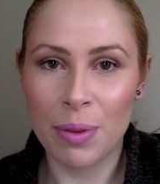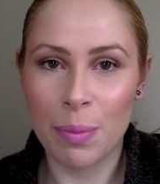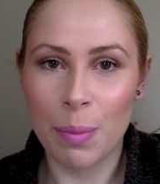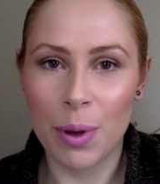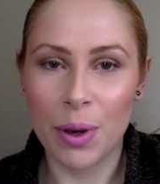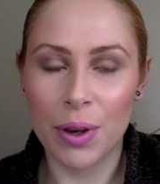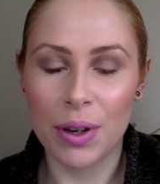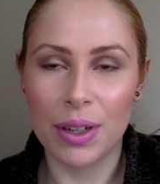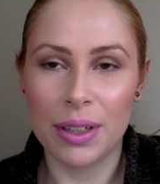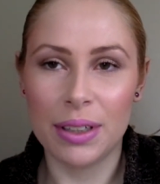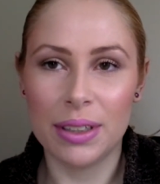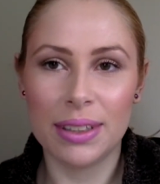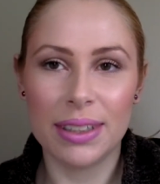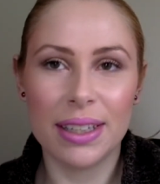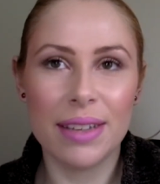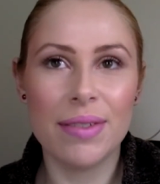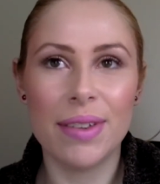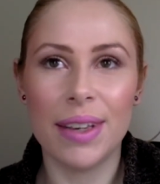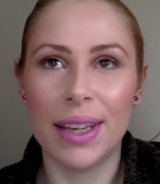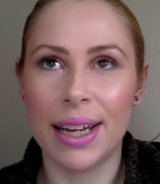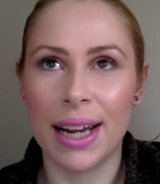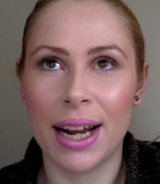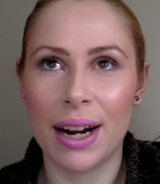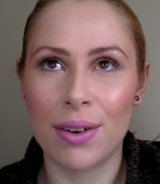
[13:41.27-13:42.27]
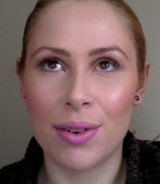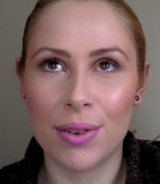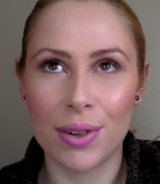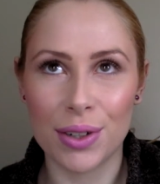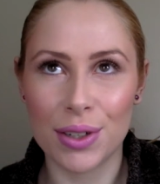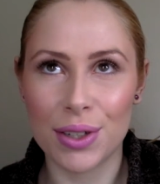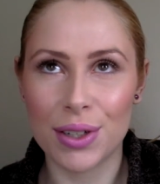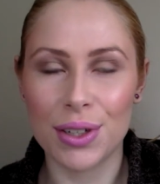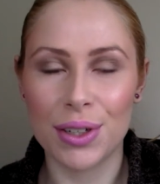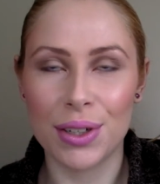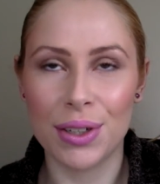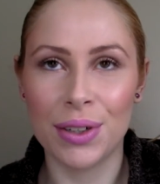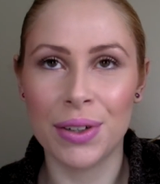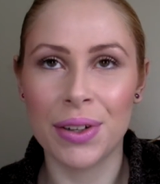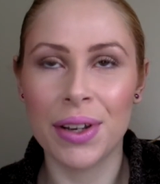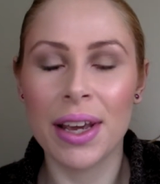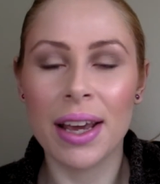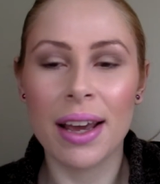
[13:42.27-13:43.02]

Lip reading: because give it an hour or two